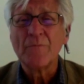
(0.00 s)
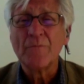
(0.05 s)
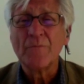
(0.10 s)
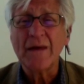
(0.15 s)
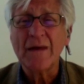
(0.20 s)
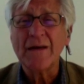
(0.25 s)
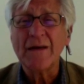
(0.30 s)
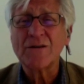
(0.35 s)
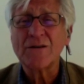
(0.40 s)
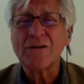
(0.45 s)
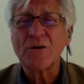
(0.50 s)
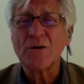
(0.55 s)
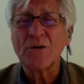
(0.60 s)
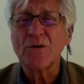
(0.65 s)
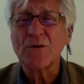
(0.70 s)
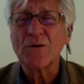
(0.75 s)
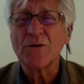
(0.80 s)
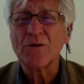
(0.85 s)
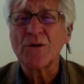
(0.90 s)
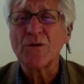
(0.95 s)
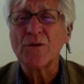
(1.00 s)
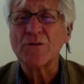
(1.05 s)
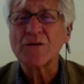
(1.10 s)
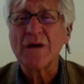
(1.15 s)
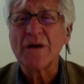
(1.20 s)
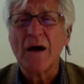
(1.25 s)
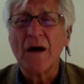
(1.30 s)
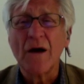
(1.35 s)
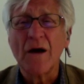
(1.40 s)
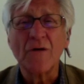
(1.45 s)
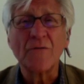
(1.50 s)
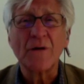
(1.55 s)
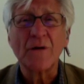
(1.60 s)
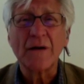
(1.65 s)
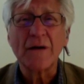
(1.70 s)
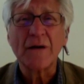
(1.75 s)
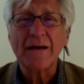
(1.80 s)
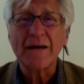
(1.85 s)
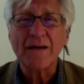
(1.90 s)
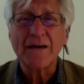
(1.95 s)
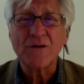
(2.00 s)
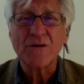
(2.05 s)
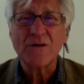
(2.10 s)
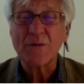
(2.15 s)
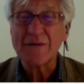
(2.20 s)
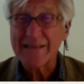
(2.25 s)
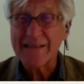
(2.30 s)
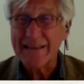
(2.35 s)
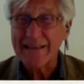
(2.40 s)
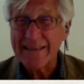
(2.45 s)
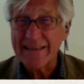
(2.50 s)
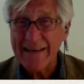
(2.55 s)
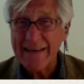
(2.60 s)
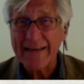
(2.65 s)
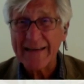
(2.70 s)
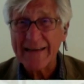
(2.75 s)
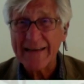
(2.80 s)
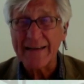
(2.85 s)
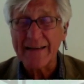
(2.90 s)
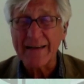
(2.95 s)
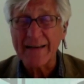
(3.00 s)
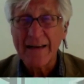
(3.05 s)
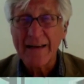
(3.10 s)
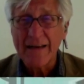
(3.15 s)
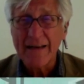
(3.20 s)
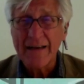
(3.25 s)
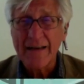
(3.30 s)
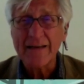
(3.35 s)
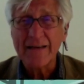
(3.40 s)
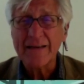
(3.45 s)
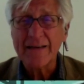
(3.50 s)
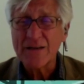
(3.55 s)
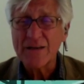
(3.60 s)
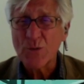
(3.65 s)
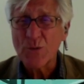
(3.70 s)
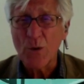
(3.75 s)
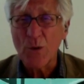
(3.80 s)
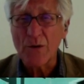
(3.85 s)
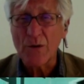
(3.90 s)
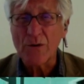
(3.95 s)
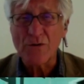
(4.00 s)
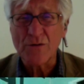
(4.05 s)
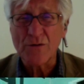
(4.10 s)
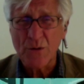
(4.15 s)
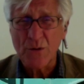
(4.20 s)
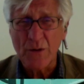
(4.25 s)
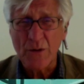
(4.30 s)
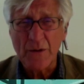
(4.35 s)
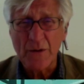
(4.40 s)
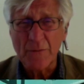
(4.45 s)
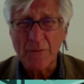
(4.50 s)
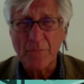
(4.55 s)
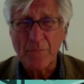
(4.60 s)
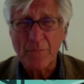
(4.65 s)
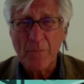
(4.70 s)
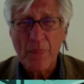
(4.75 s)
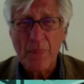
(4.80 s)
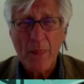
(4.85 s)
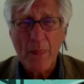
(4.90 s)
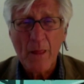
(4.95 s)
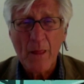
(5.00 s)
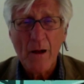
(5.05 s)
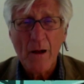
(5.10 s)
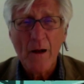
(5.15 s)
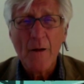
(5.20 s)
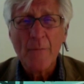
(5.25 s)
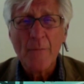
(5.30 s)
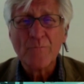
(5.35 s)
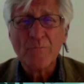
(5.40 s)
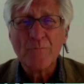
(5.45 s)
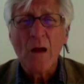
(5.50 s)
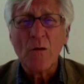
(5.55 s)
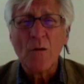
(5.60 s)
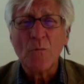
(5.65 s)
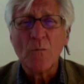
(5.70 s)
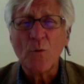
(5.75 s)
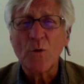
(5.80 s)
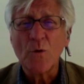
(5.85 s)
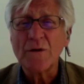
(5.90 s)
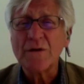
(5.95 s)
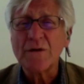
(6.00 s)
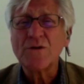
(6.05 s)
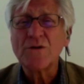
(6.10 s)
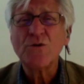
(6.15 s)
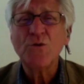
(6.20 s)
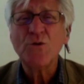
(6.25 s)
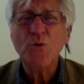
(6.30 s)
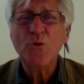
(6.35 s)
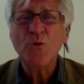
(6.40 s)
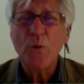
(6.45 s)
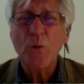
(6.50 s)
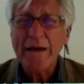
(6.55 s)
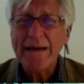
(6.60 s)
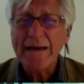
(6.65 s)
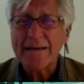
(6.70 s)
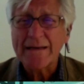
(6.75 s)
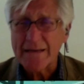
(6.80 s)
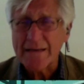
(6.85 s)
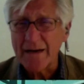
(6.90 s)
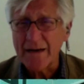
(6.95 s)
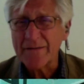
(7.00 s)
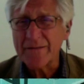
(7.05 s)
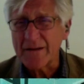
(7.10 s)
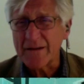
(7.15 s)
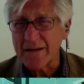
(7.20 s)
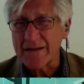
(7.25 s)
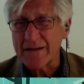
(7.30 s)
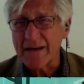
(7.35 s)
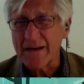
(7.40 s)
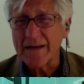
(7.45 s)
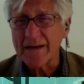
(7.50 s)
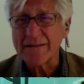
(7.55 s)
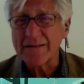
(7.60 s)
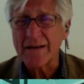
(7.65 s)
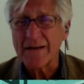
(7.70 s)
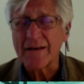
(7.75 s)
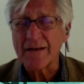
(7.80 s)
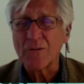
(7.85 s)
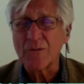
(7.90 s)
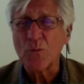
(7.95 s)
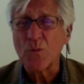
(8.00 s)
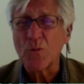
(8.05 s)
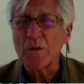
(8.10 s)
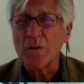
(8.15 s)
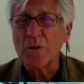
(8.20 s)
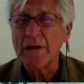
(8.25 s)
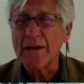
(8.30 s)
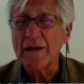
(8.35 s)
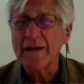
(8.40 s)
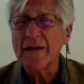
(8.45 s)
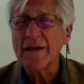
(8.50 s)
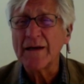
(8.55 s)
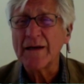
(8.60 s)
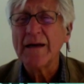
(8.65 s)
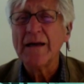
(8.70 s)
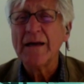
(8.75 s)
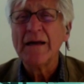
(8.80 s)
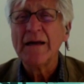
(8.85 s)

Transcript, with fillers: The internal dose of radiation was detected in these workers' urine. More than two weeks after the toxic leak,